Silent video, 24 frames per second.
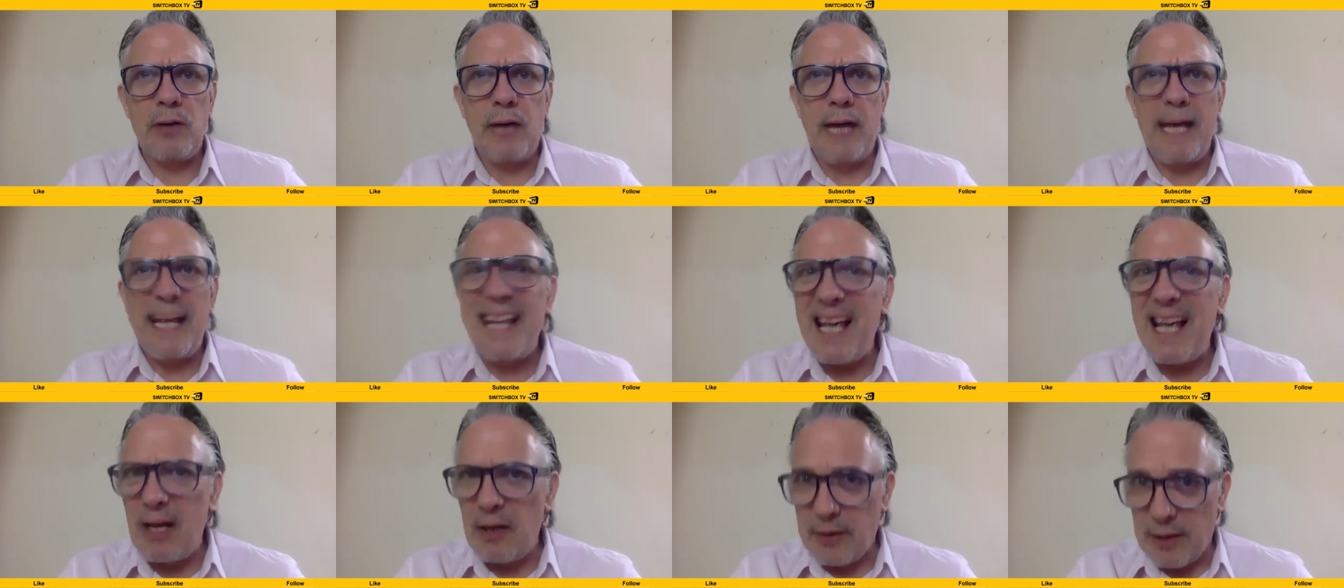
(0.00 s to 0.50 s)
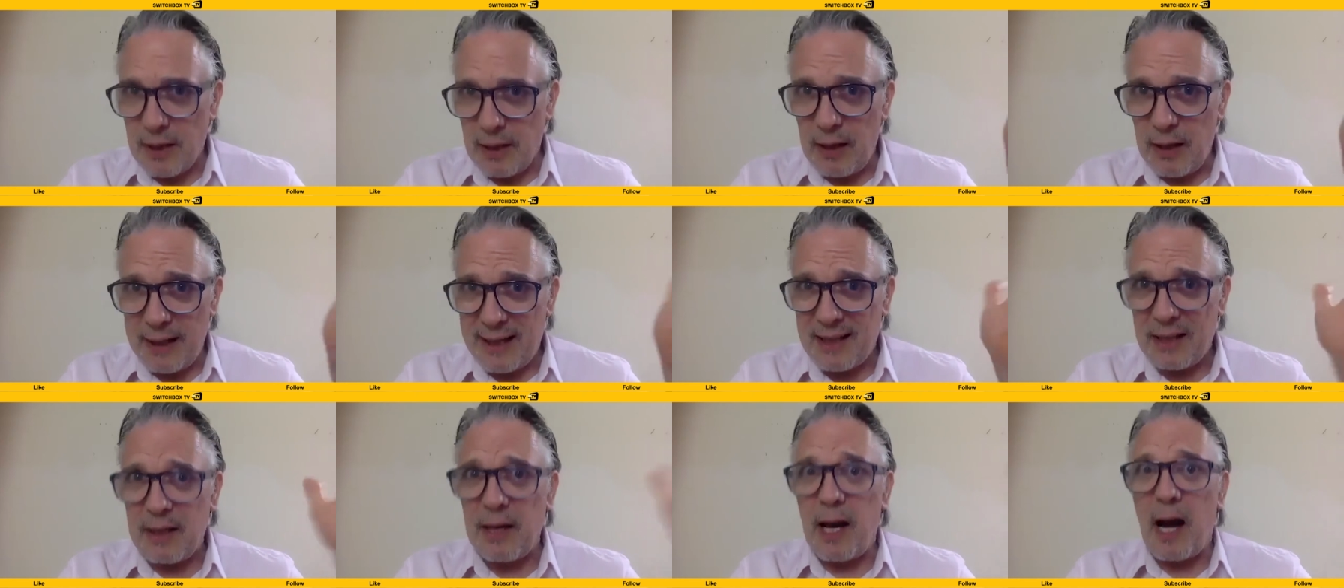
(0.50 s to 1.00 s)

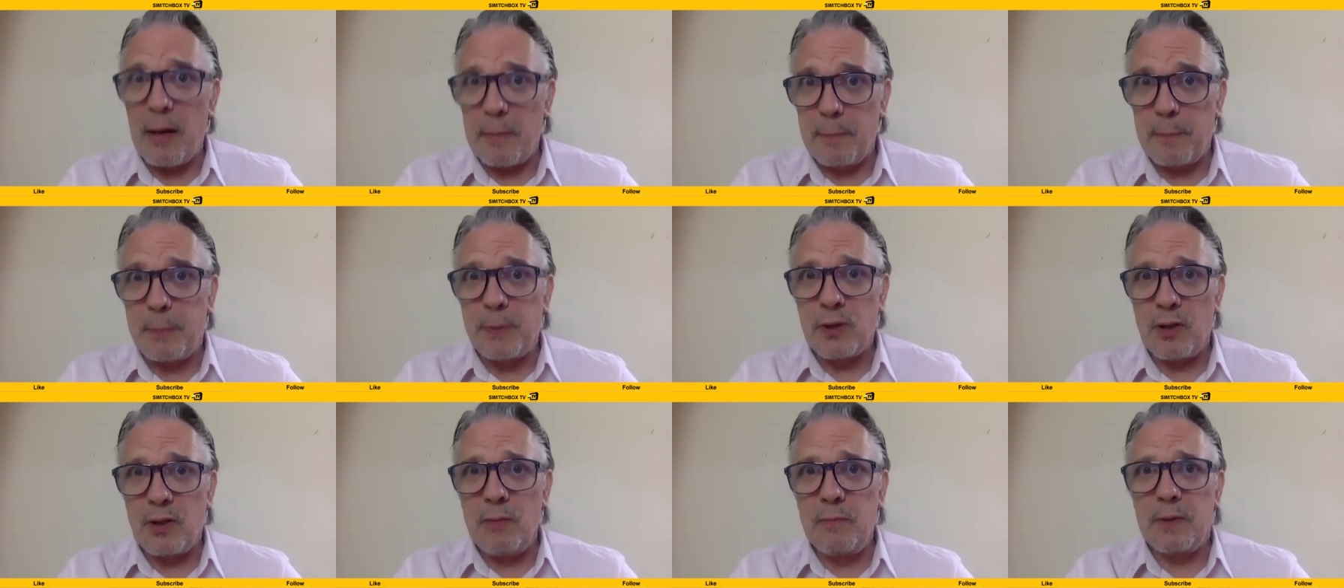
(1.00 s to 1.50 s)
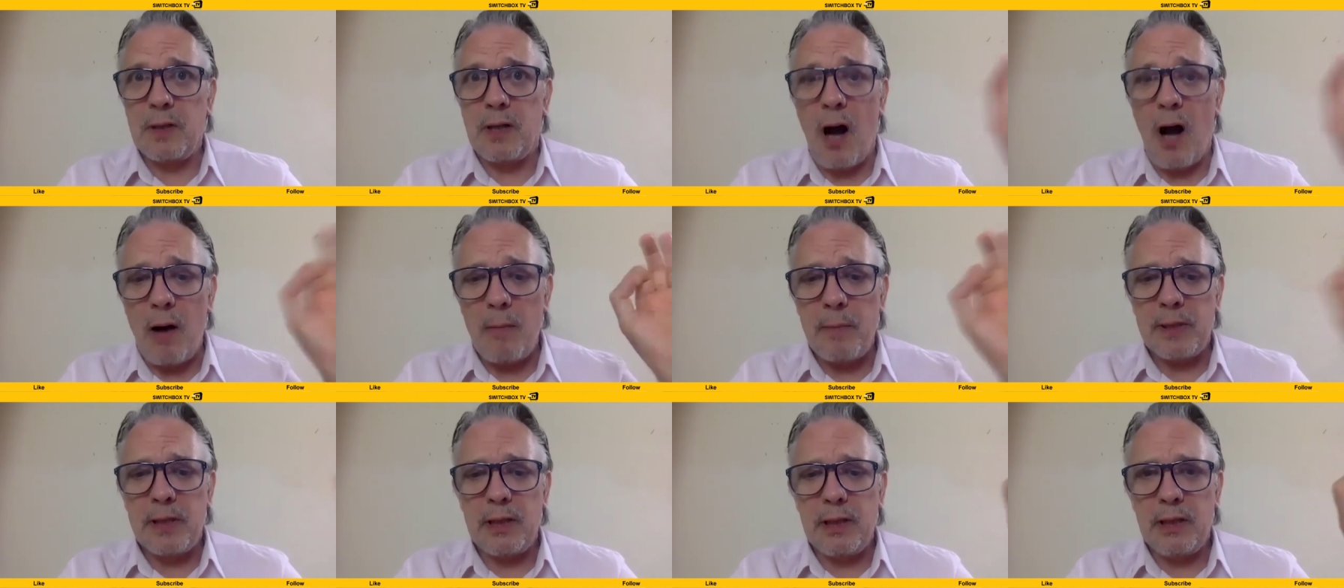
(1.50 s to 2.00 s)
I presume the
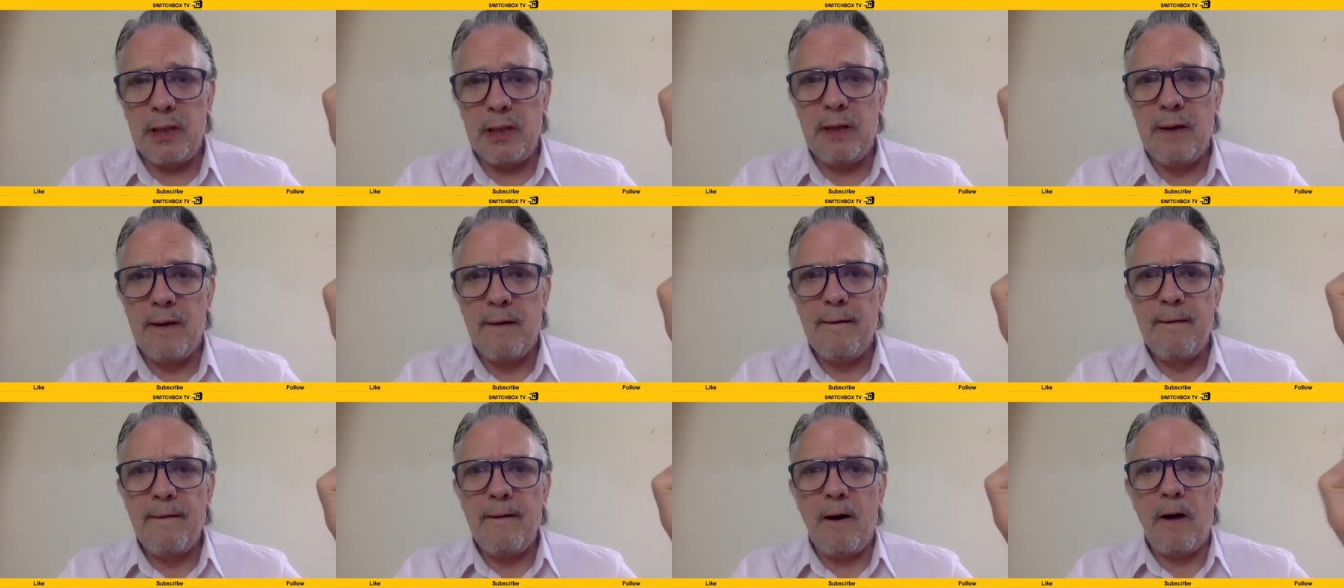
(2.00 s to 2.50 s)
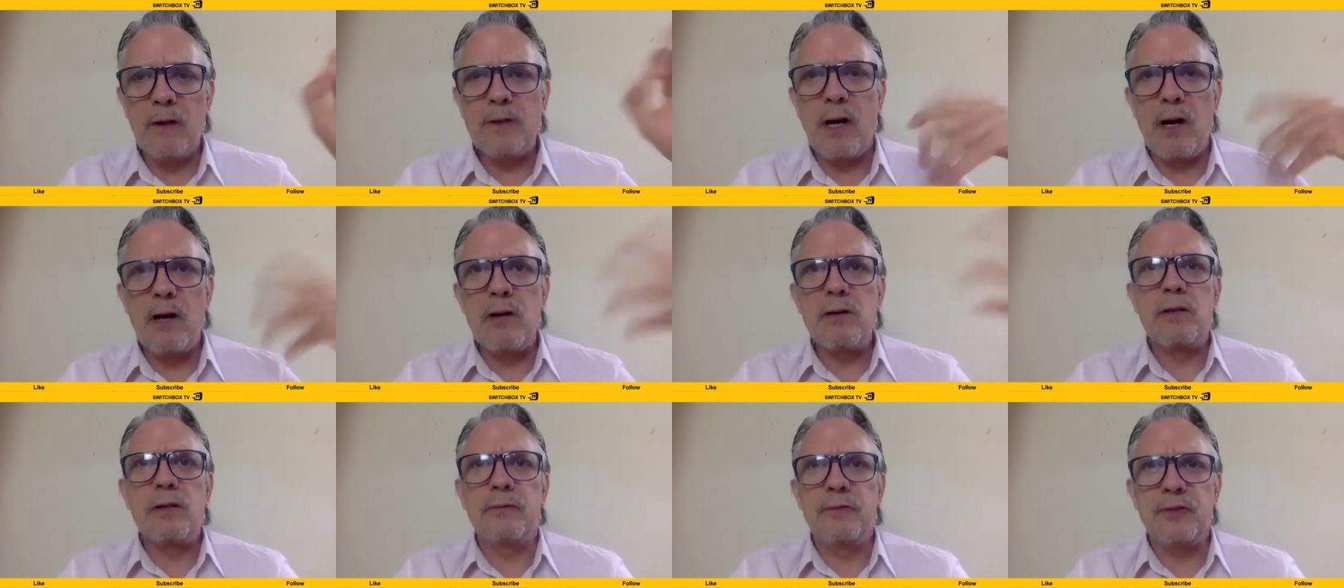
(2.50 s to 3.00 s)
comedy
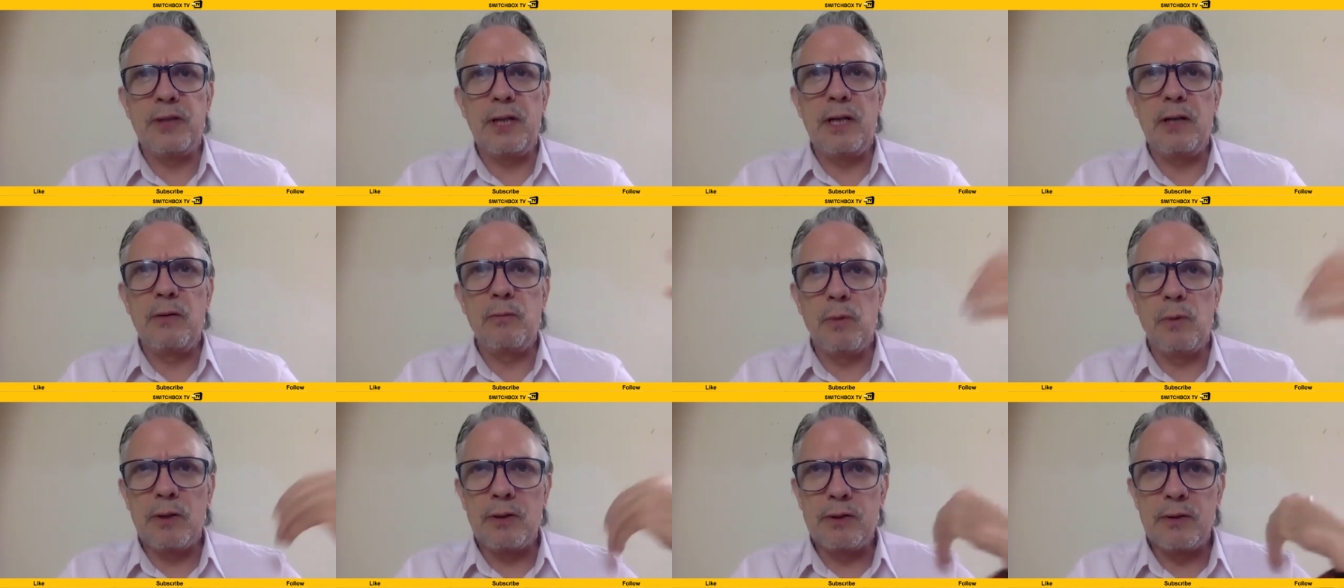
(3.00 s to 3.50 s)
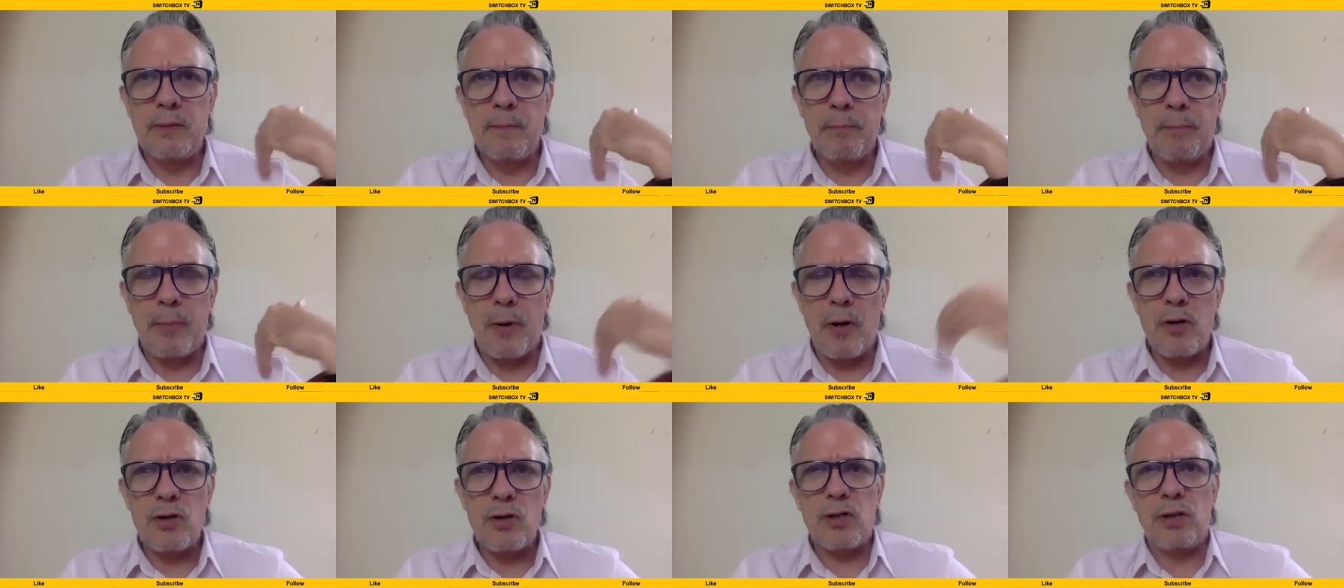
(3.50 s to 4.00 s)
alternative scene was
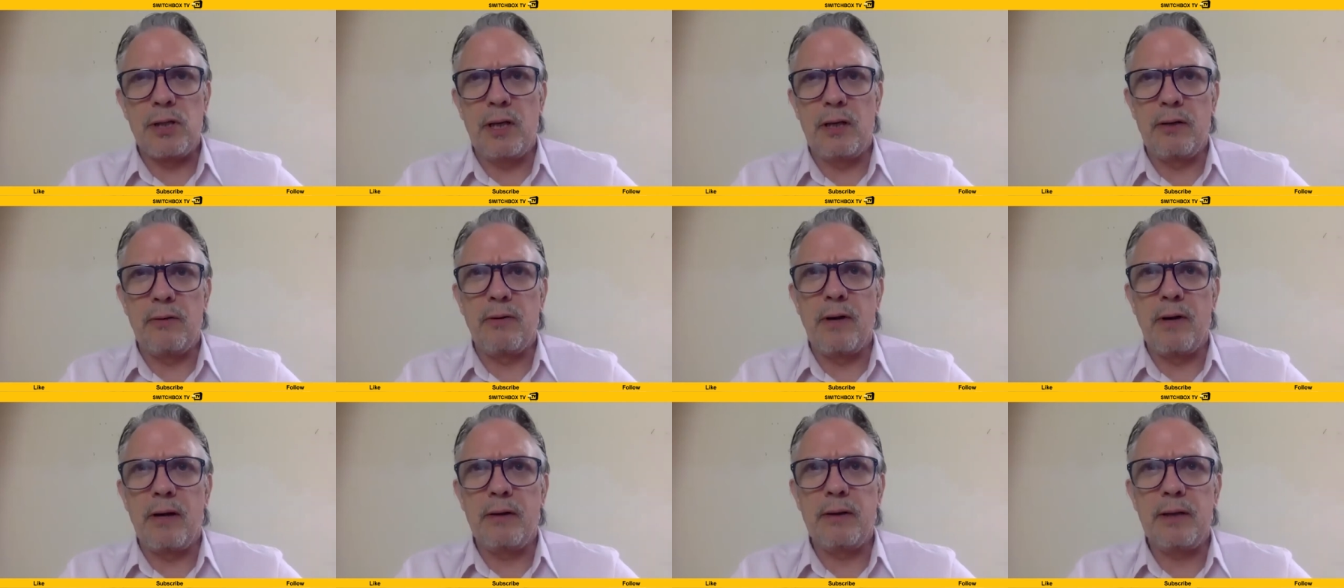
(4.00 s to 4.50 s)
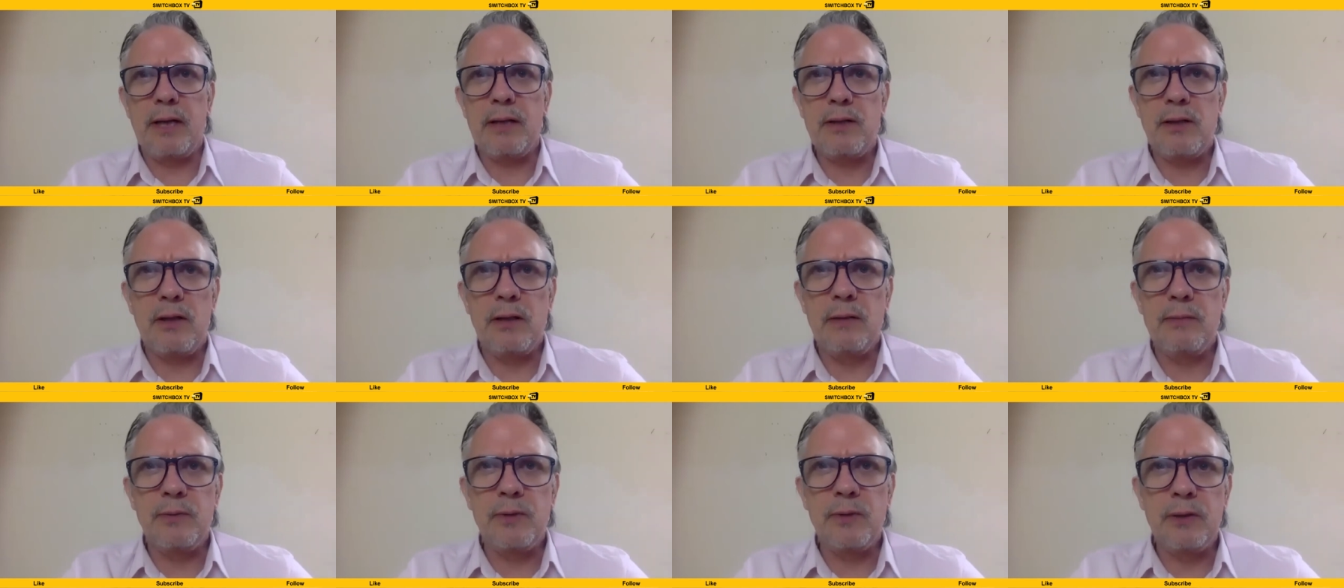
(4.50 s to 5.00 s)
burgeoning around that time. So